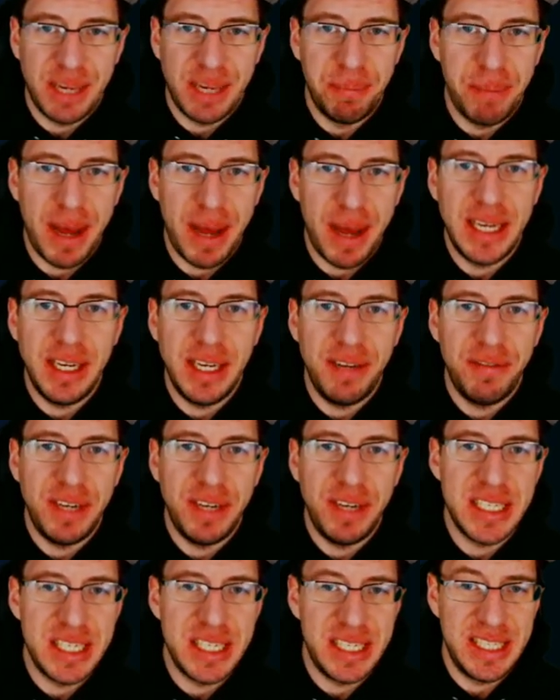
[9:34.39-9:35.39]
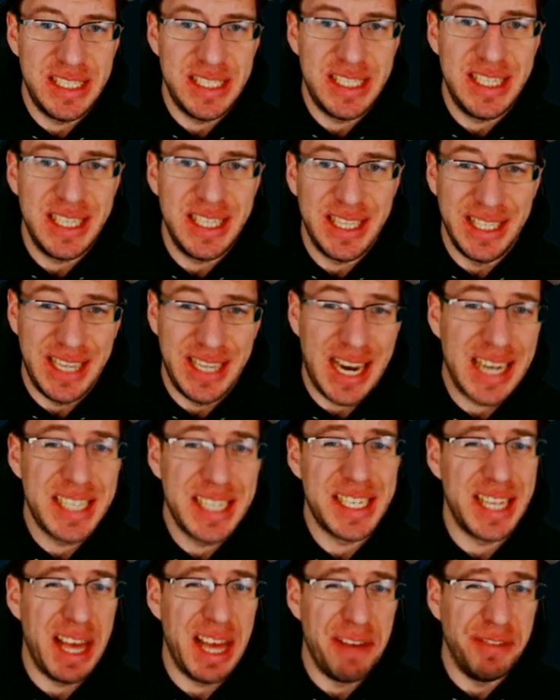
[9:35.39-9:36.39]
competitiveness to the
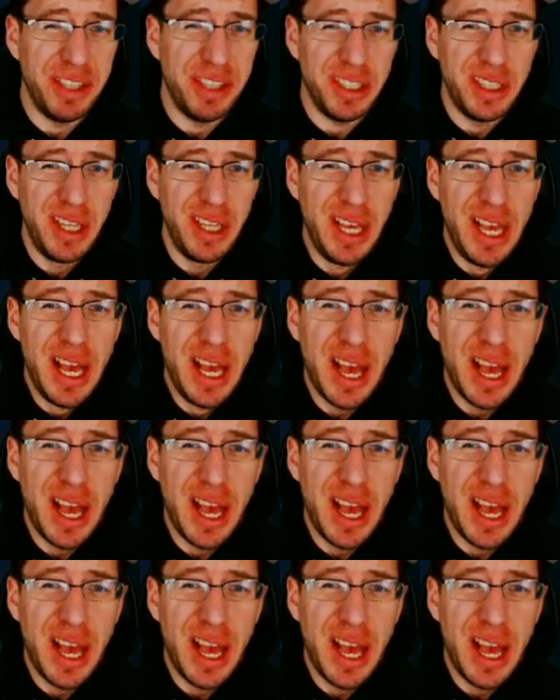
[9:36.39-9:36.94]
next level.